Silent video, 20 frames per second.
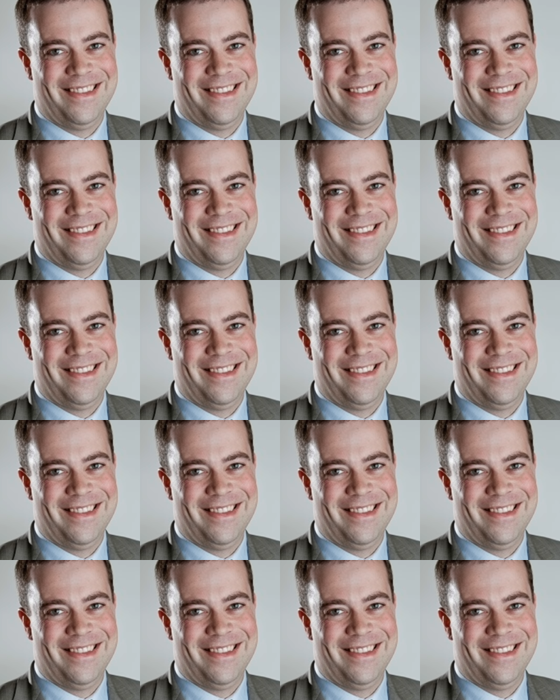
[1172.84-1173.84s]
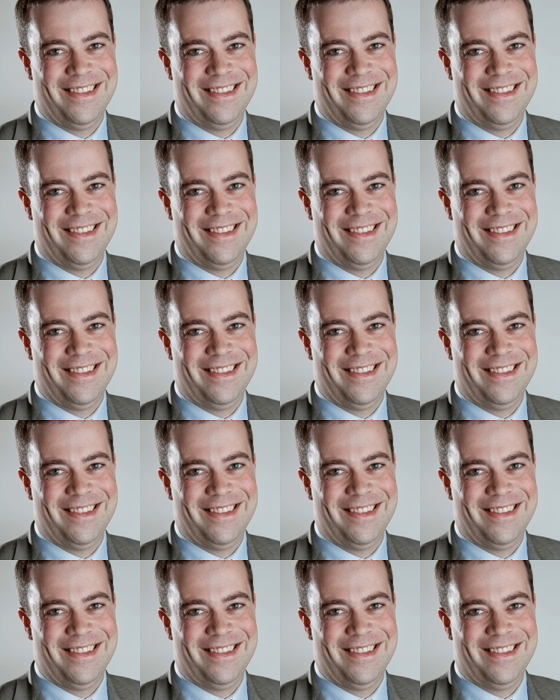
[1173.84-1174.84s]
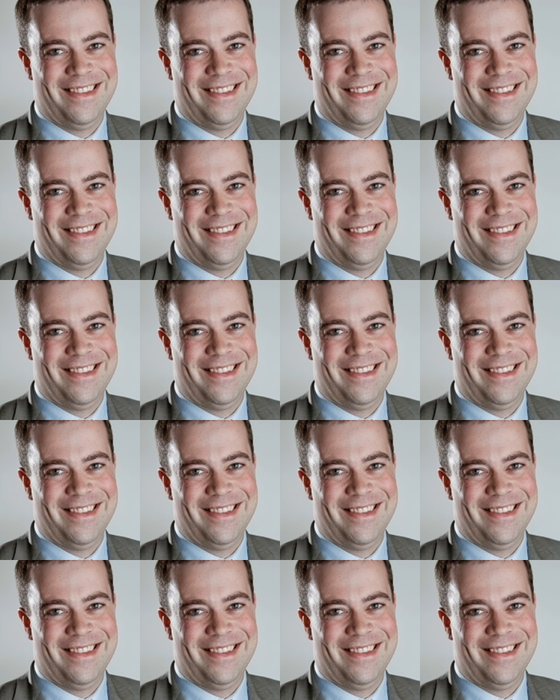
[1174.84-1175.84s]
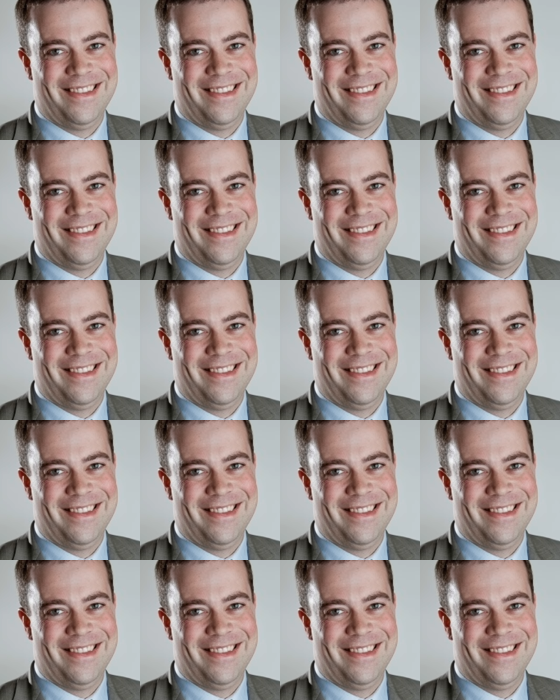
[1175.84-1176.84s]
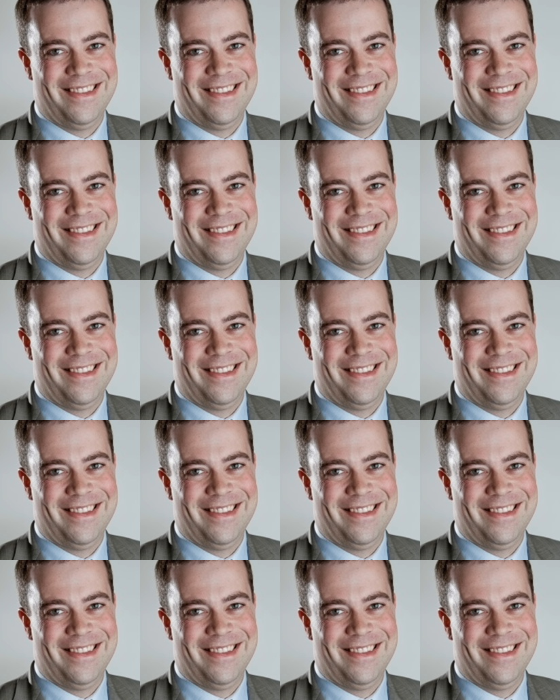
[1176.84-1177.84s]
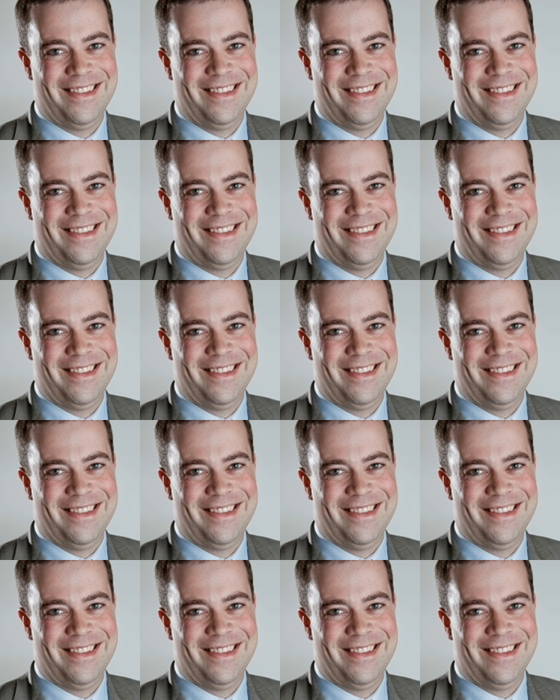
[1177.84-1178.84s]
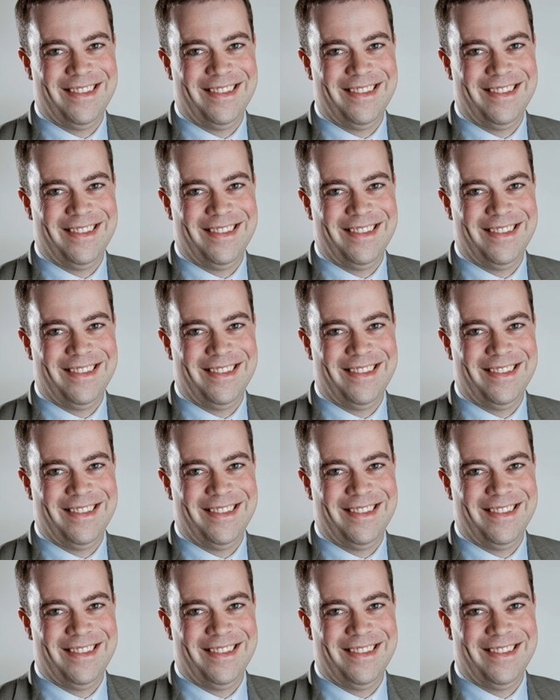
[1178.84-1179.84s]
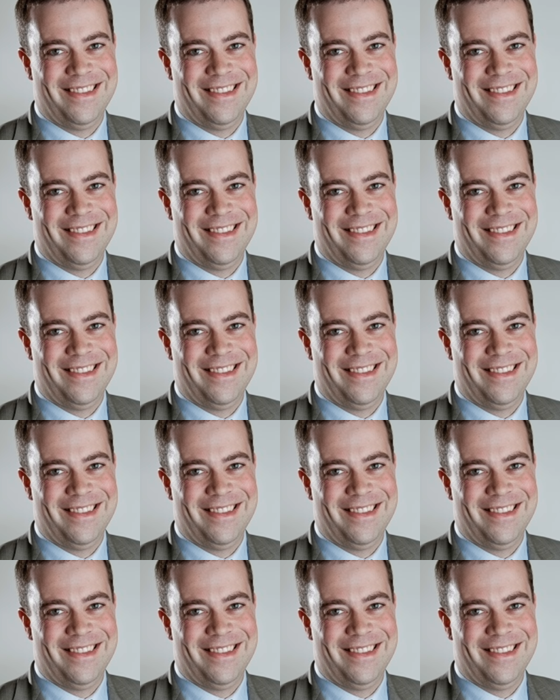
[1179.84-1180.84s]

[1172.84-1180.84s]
This is a still picture; no speech is visible.